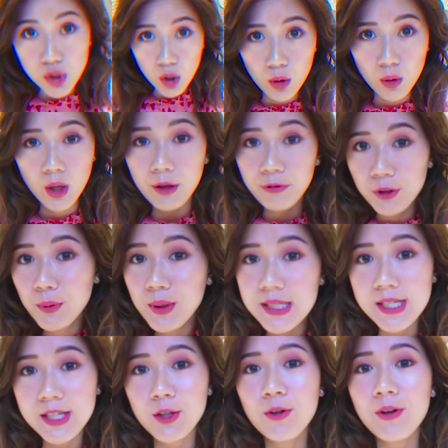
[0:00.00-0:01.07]
So, a few weeks
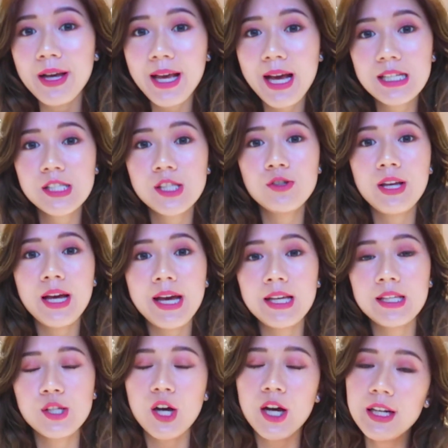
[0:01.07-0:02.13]
ago, I asked you
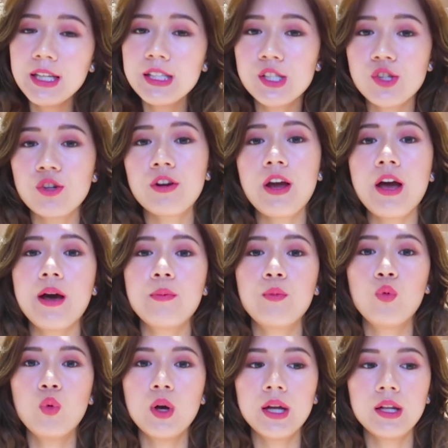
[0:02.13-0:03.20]
guys on Instagram
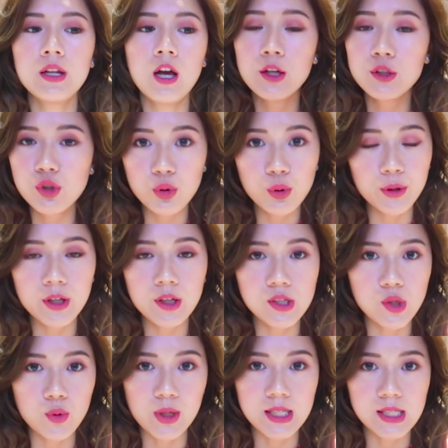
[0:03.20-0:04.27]
what hair tutorials
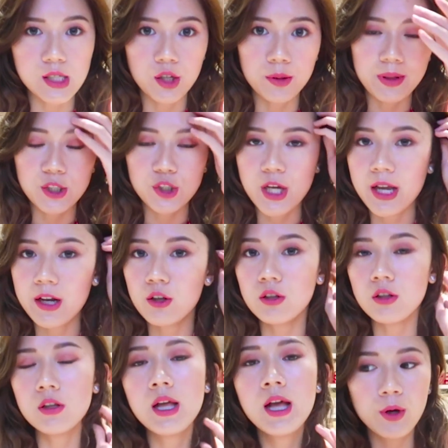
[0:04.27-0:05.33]
you want to see on my
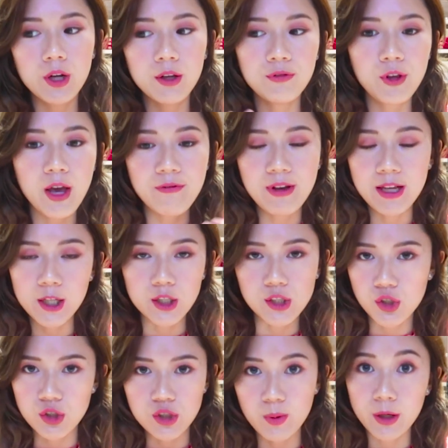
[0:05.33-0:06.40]
channel, or if you have any
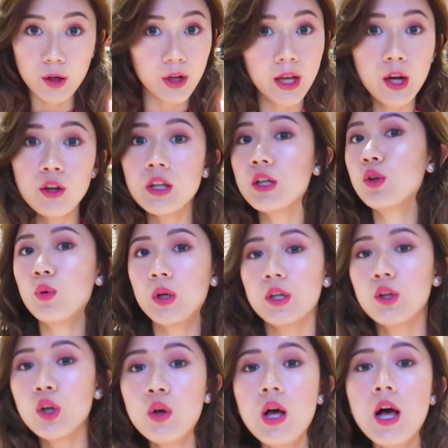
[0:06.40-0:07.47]
concerns about your hair that you want
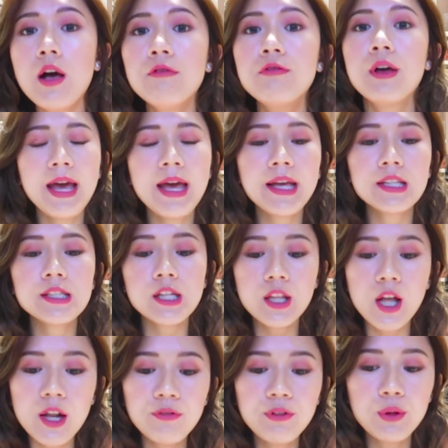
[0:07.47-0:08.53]
to know of. And a
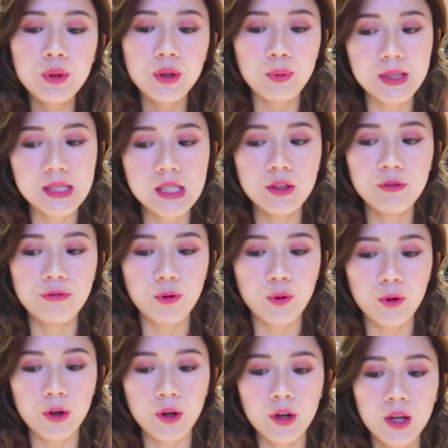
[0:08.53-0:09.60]
lot of you requested
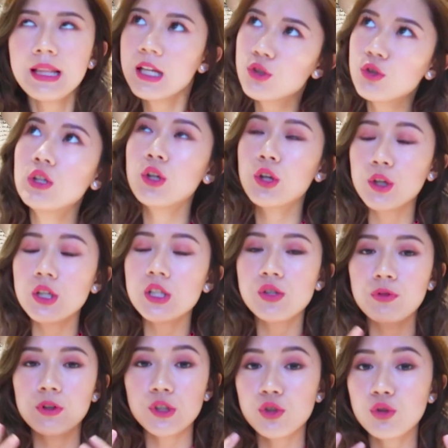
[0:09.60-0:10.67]
for natural curls
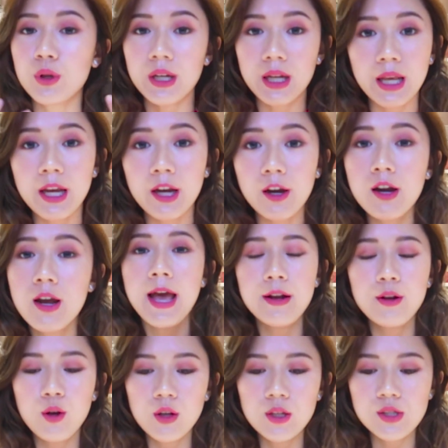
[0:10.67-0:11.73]
for short hair,
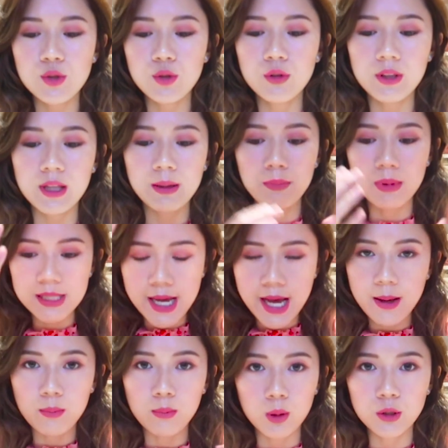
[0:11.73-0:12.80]
and also that
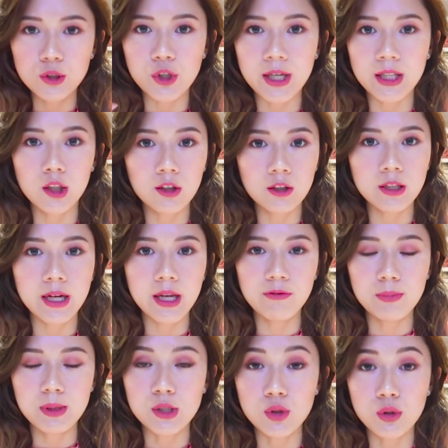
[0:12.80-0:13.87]
Madame blow-dried look that I've
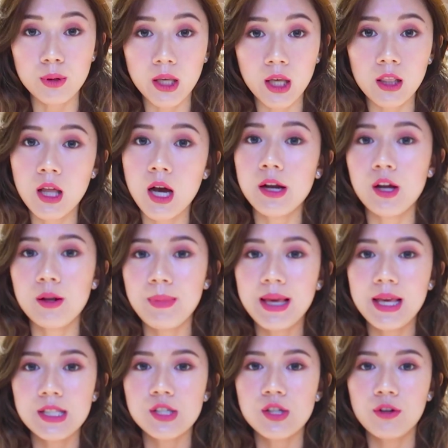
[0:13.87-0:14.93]
been doing a lot on my
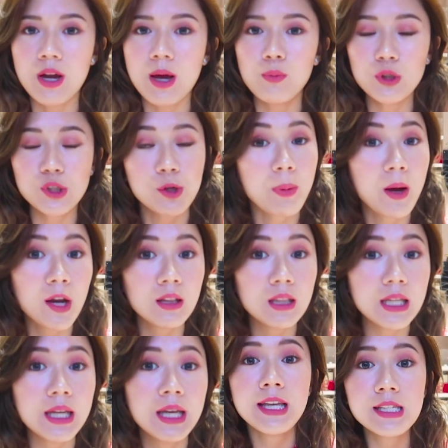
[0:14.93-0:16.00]
Instagram, which
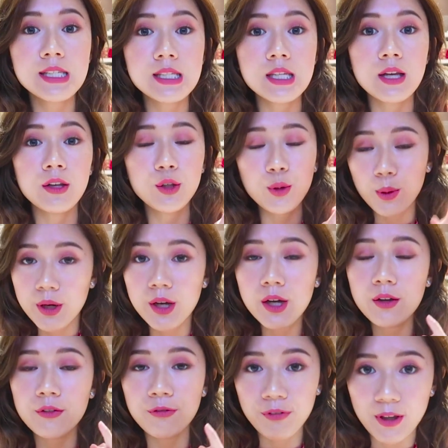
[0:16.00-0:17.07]
apparently is your
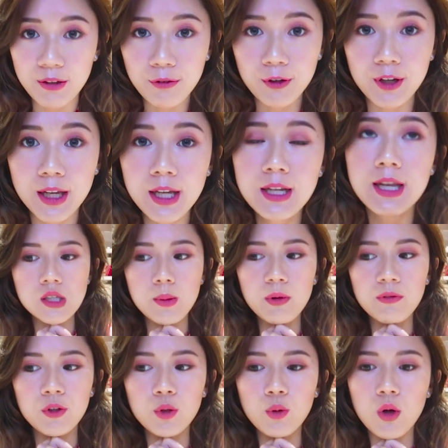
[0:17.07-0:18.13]
favorite. Some
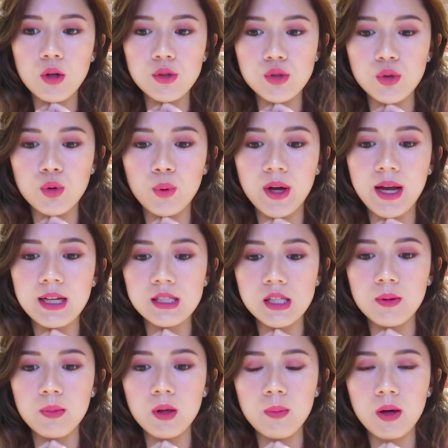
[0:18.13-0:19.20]
of you also were
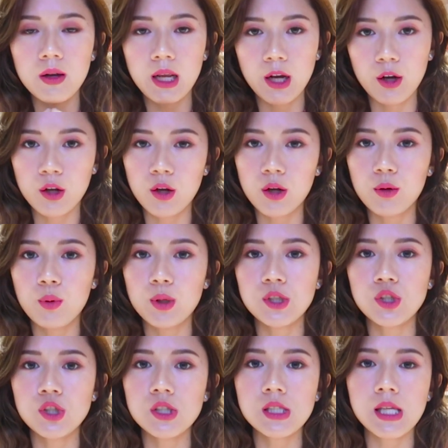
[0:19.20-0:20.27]
asking me about hair care
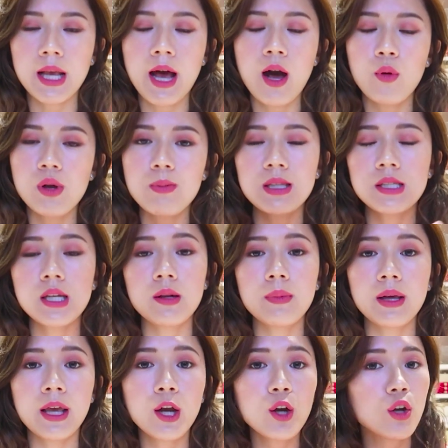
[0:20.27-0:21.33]
questions, like how I maintain
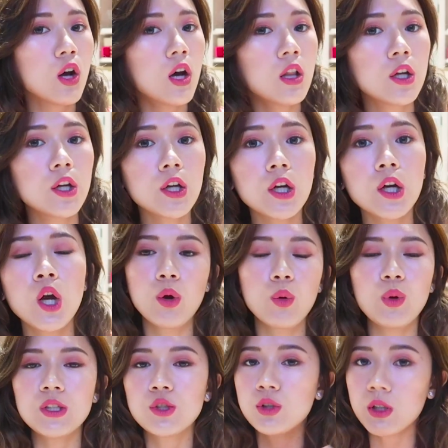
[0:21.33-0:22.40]
my hair color, or
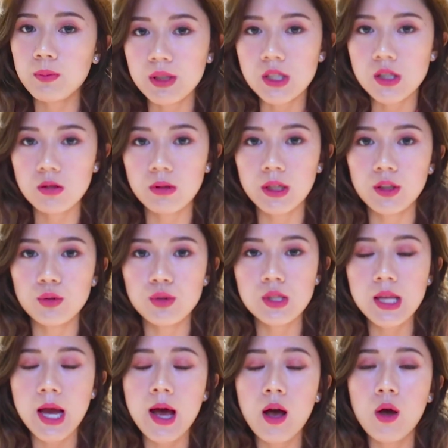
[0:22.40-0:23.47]
what treatments do I use
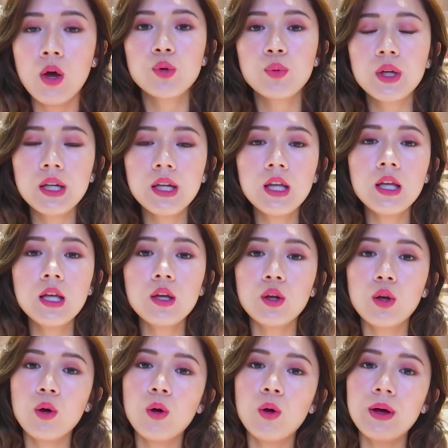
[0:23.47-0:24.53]
now. So we're gonna
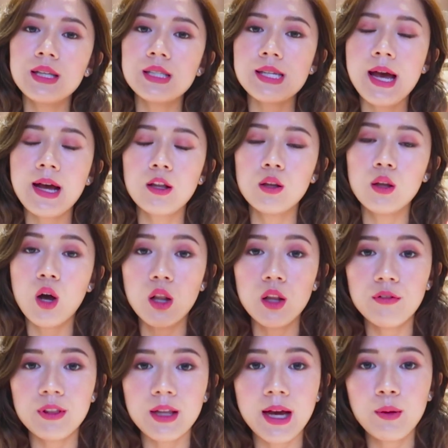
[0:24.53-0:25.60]
go and tackle all
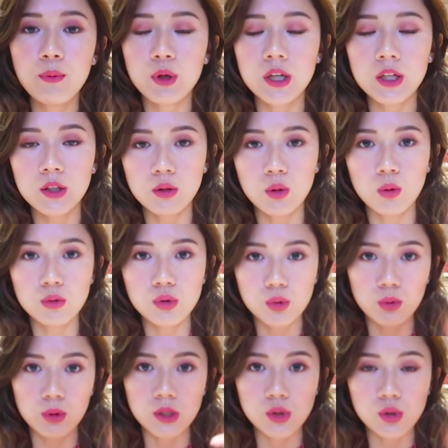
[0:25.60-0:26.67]
of that. We're gonna go
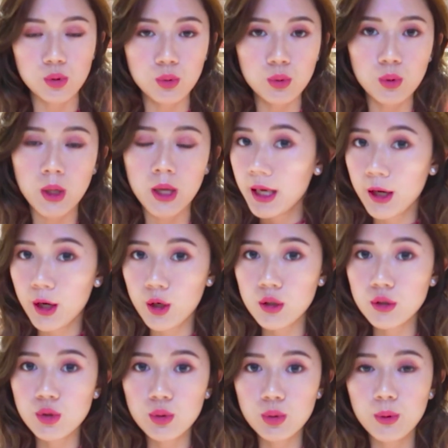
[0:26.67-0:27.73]
do the 2 hair
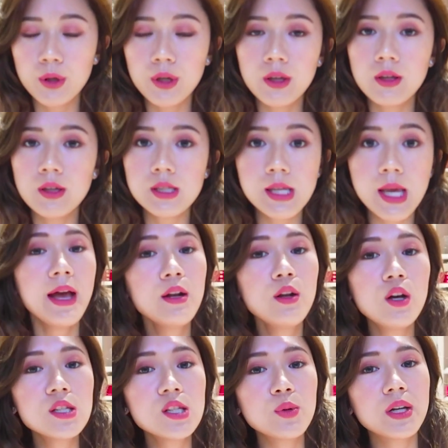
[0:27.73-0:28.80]
tutorials, and
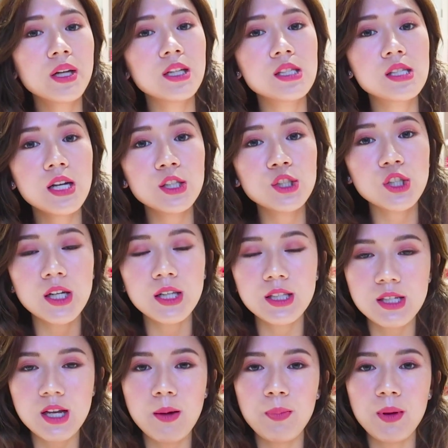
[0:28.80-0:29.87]
also we're gonna touch on the
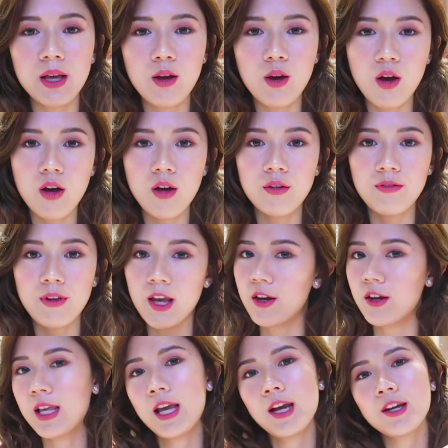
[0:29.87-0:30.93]
topic of hair
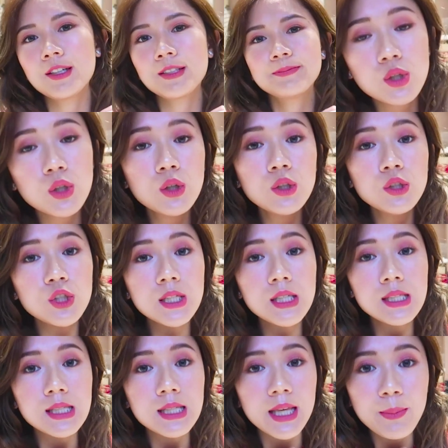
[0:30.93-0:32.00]
care. So
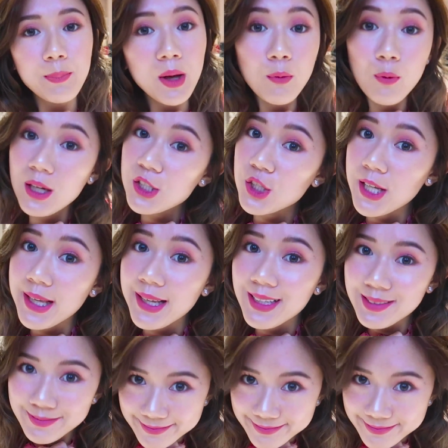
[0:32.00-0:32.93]
just keep on watching.